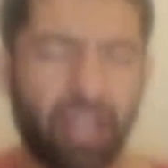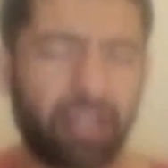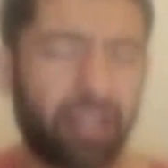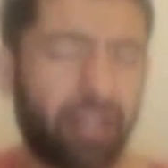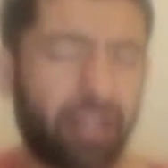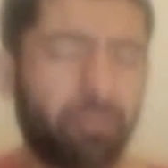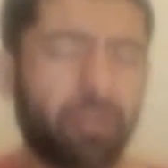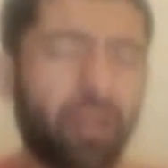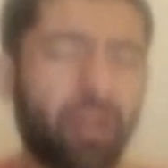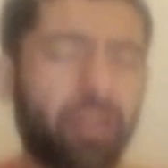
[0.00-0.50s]

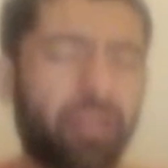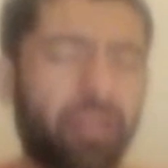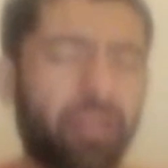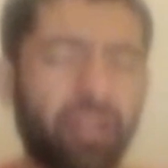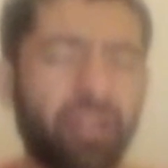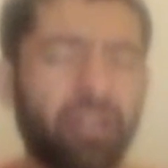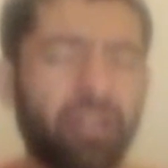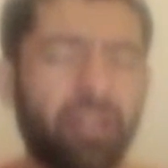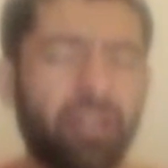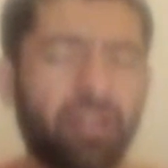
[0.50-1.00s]
and that I'm
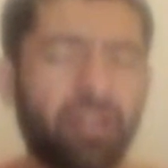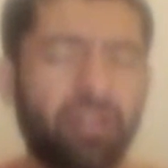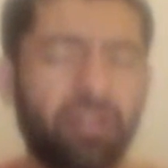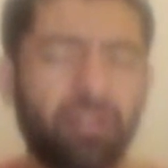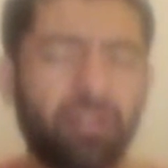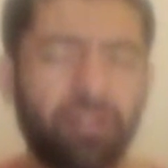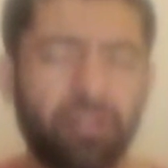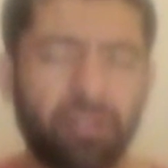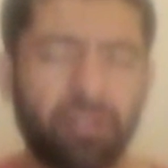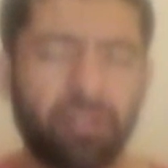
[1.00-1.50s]
nothing
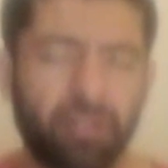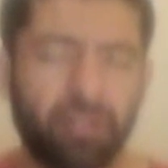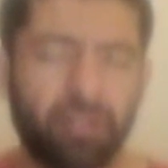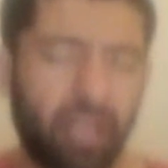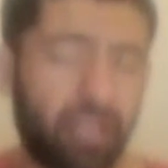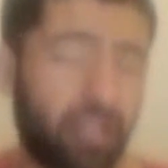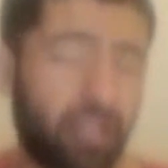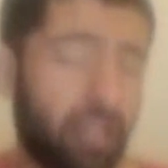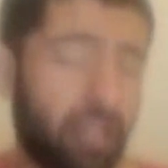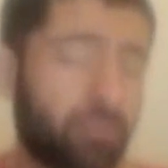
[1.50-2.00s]

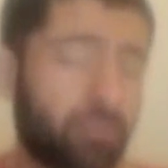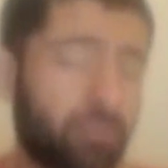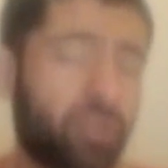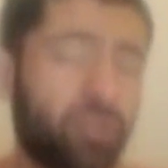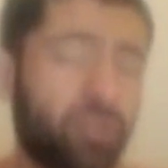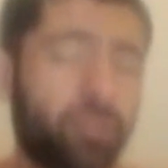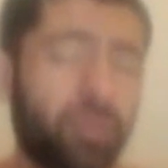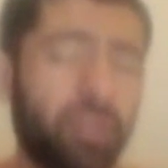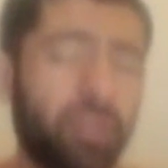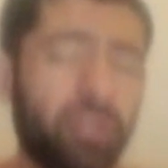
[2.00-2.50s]
and that I'm
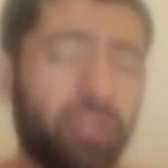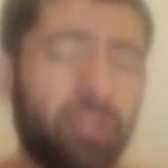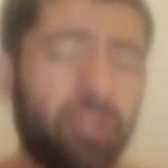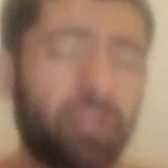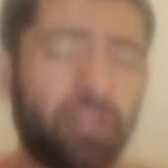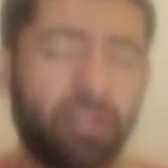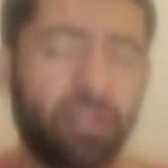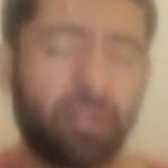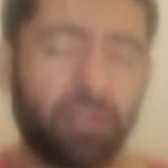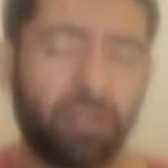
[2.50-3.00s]
stupid